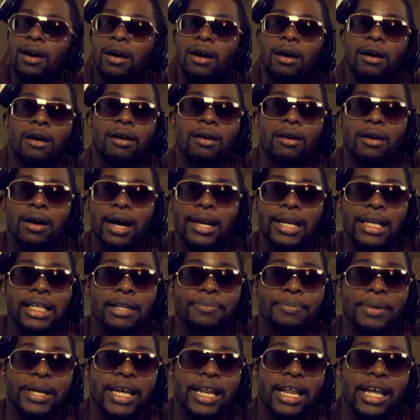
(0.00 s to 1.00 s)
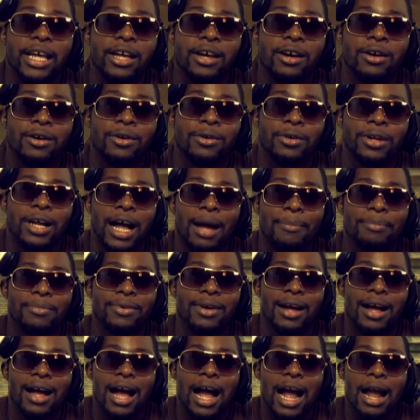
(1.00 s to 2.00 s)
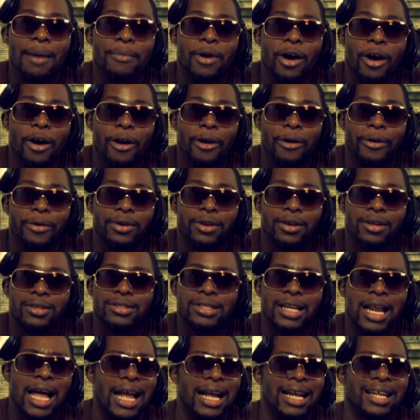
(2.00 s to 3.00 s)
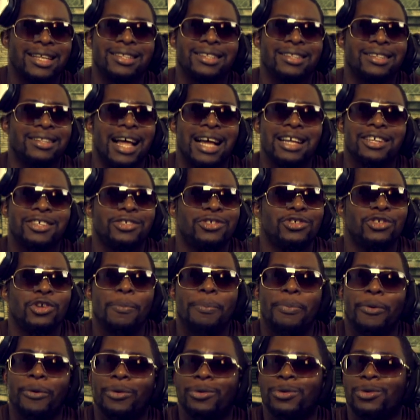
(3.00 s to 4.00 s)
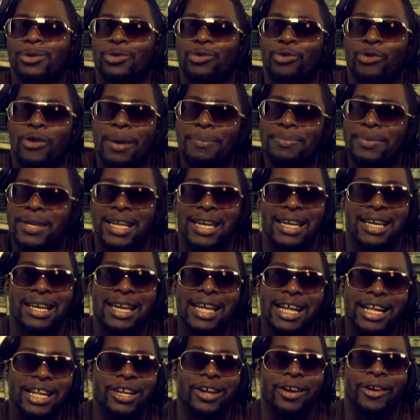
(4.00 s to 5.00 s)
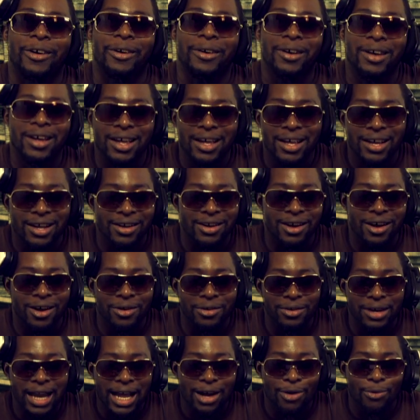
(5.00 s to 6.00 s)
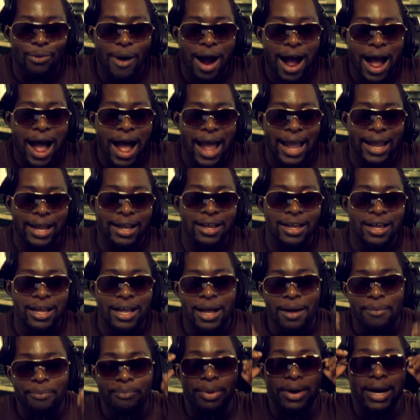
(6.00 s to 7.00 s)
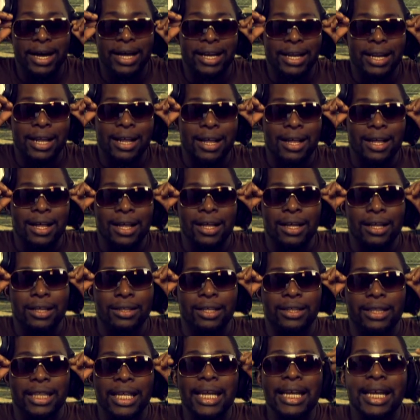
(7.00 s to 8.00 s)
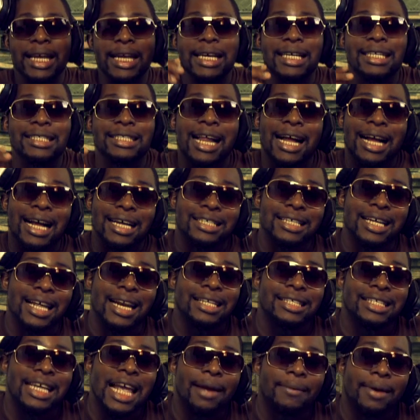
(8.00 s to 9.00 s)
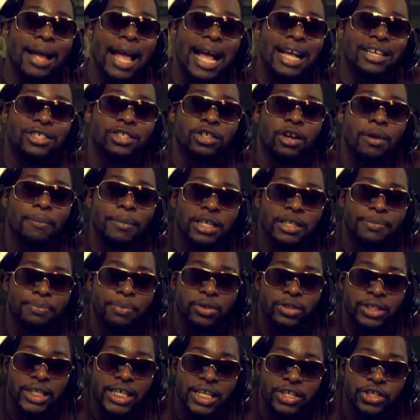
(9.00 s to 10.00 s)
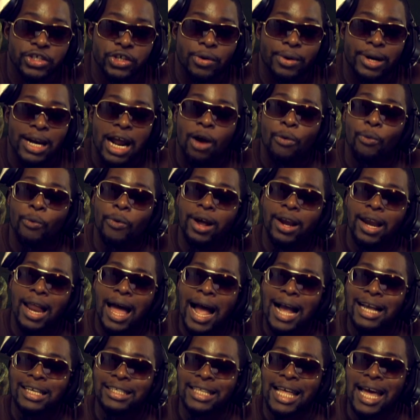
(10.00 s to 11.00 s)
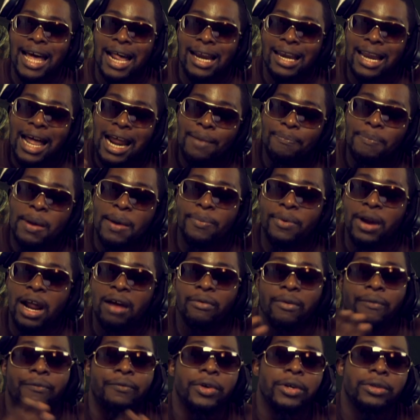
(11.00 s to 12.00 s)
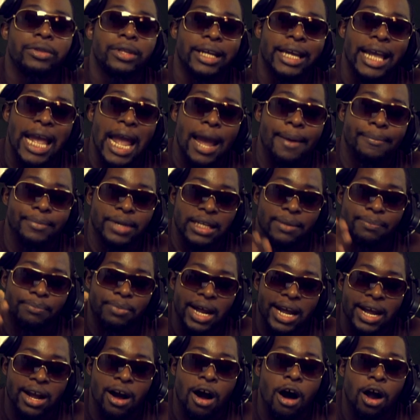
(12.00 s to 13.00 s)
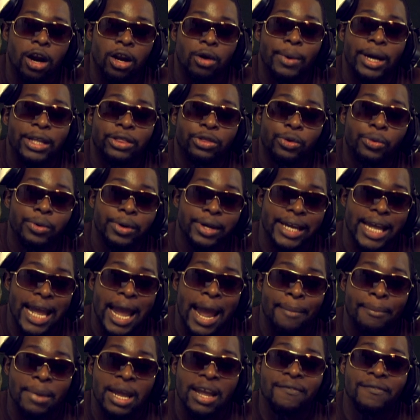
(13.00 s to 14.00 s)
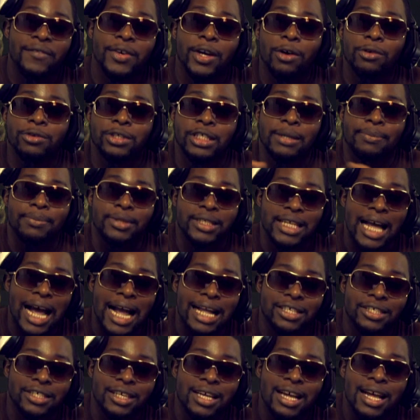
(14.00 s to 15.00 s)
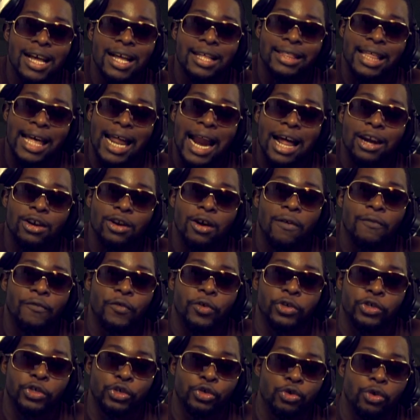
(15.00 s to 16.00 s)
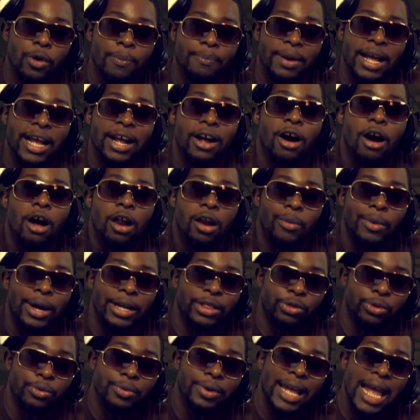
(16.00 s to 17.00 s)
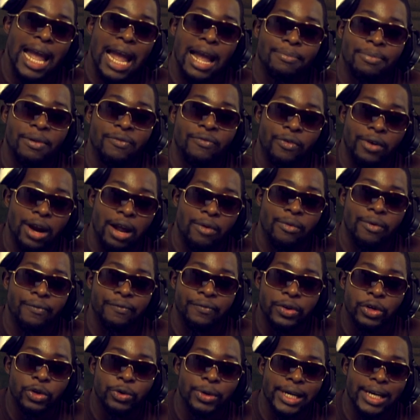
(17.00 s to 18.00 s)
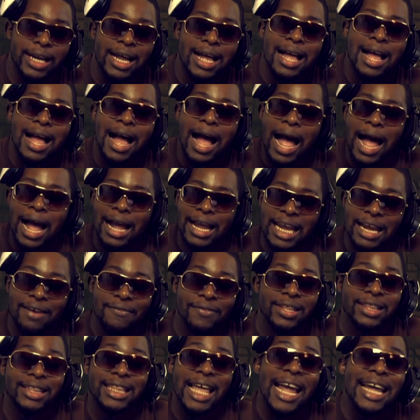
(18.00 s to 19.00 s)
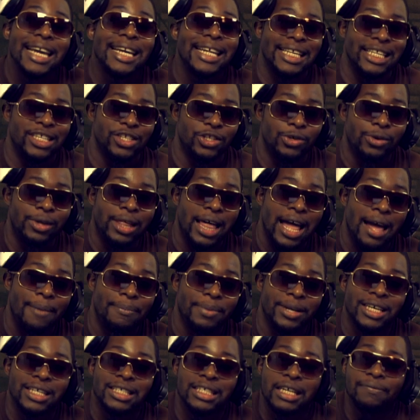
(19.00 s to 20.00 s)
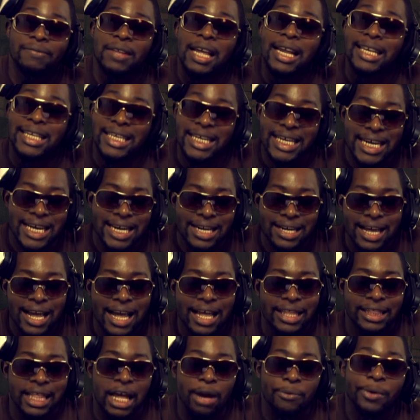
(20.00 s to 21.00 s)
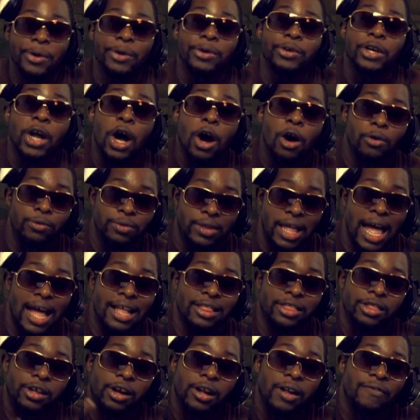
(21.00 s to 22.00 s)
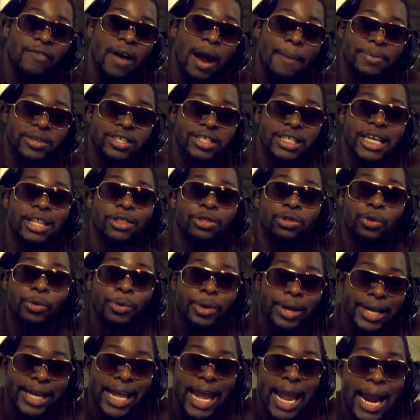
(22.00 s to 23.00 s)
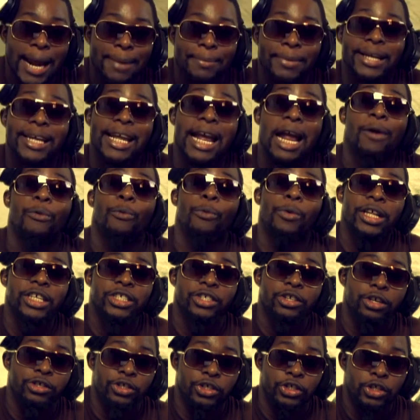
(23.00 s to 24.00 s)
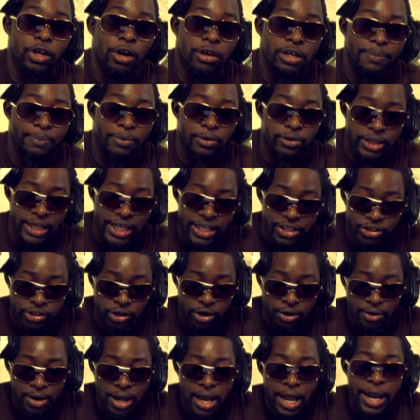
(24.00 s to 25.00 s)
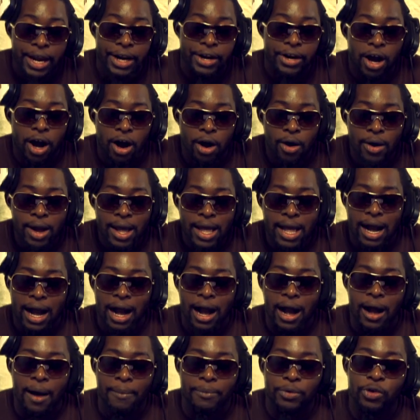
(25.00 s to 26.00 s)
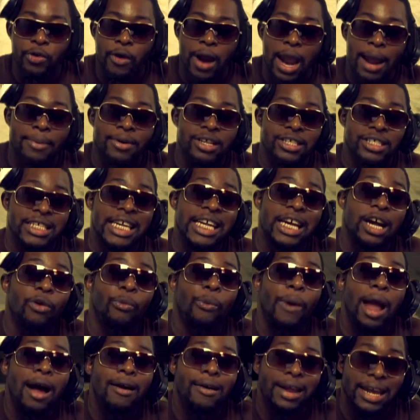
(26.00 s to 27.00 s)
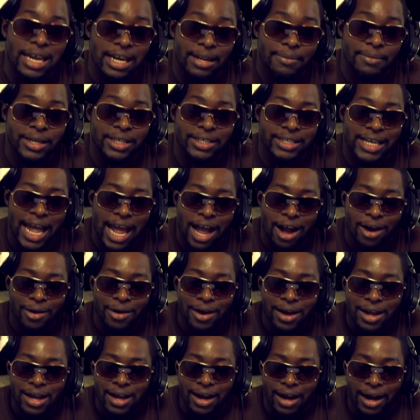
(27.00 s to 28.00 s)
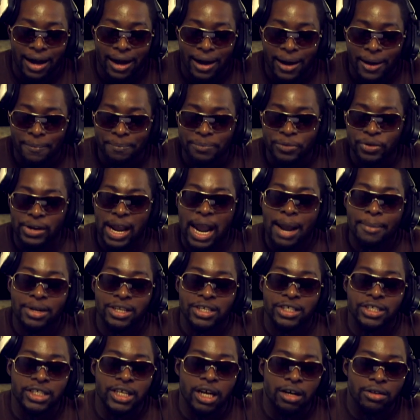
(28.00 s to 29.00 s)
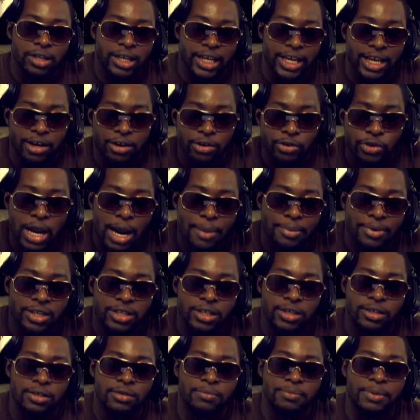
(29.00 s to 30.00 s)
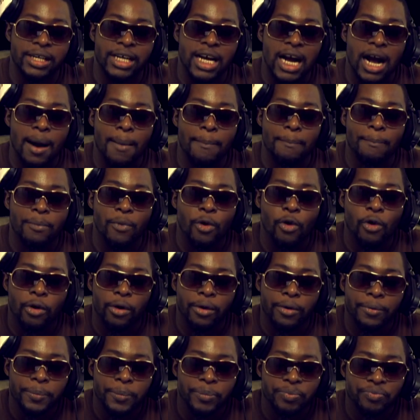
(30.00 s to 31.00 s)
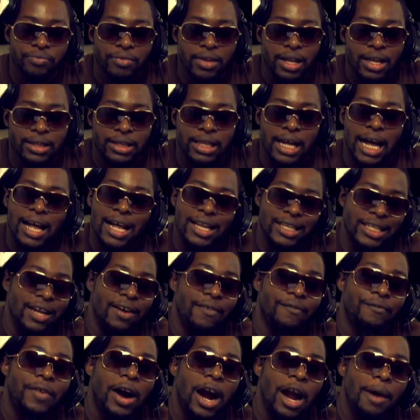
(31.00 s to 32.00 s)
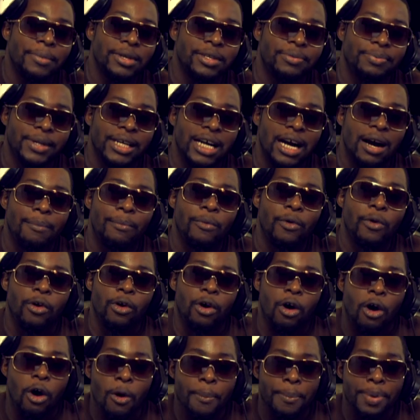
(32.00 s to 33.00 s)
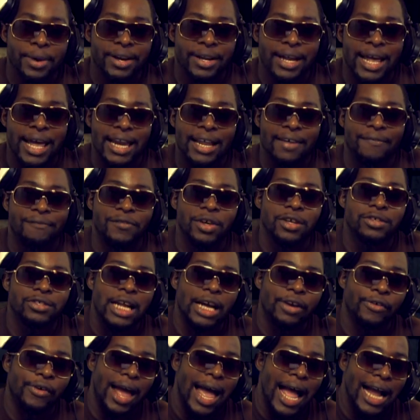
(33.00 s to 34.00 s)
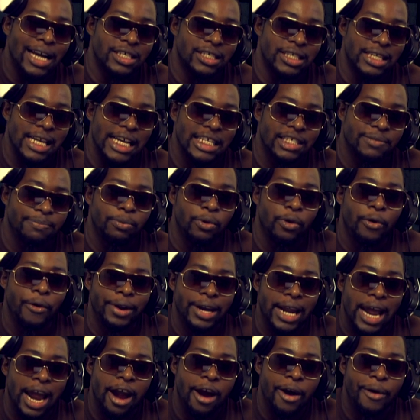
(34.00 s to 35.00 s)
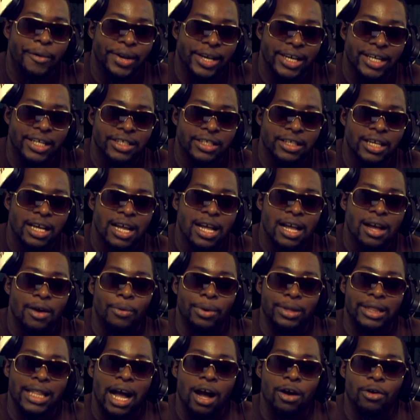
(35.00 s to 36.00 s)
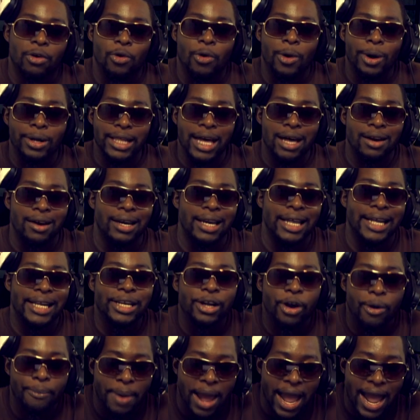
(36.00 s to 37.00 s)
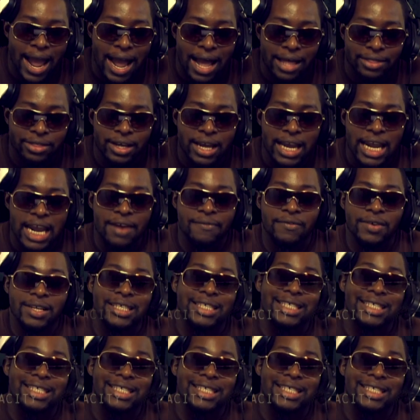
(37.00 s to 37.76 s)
oh, I need to be healed. I'm hurt. It's like, that's super scripted and linear. Like, why? But the thing is, like I said, this game has so much potential, and I realized that a lot of people that reviewed the game didn't play all the way through the game. Even though some sites that I know for sure pay all the way through games before they review it, even they didn't do that, because if they did, they will know that 35% through the game really starts to show its potential. You're able to sneak around enemies now. You're able to stealth kill. You're able to become more... The environments become more open, and it feels like you're actually exploring the areas without going down a linear path. Even the